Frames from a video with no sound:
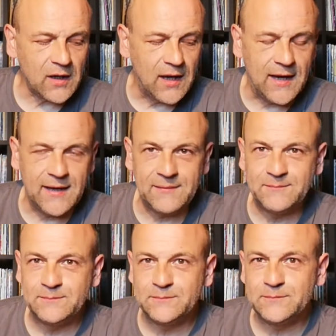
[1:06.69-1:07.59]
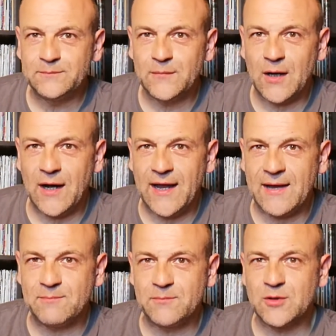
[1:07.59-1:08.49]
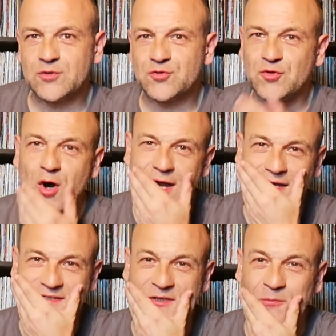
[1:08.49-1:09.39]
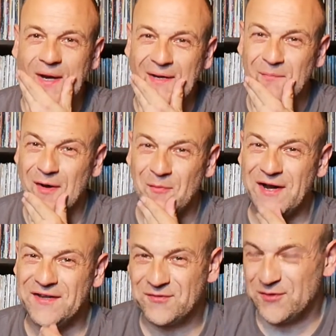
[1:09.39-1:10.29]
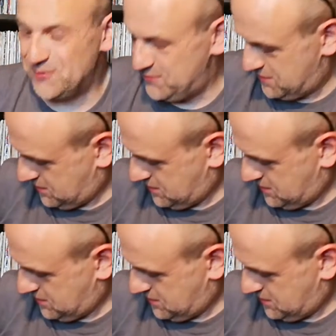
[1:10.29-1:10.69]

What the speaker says: I am trying to make my way through,